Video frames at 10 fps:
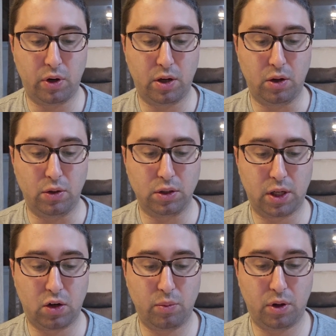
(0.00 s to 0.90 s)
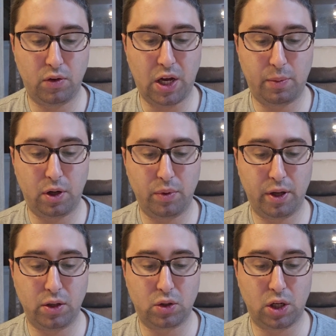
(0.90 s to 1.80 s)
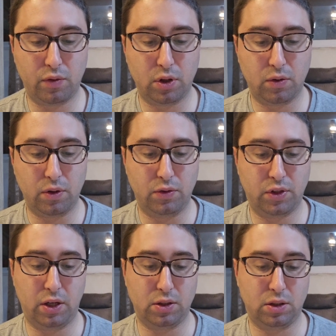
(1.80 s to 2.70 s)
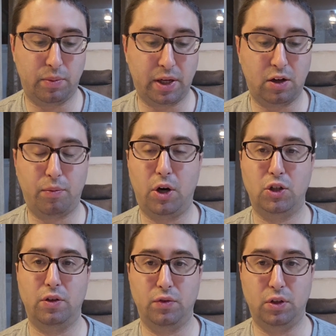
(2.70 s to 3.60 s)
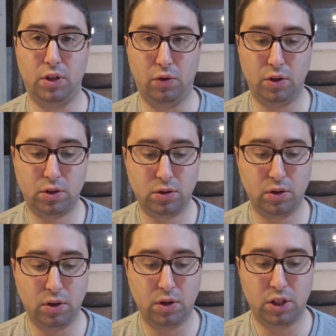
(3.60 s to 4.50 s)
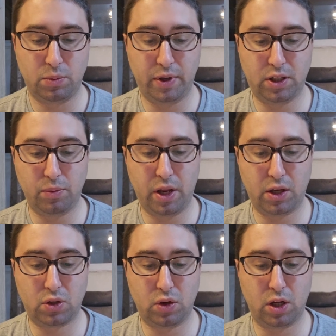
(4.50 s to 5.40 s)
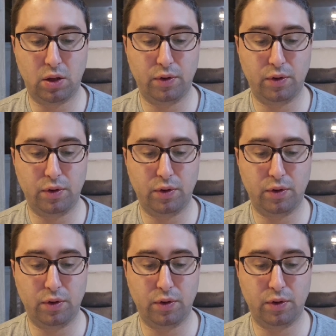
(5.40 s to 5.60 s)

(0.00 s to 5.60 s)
Where do you know this? It says at the beginning of Parsha of Nazirus, "Speak to b'nei Israel."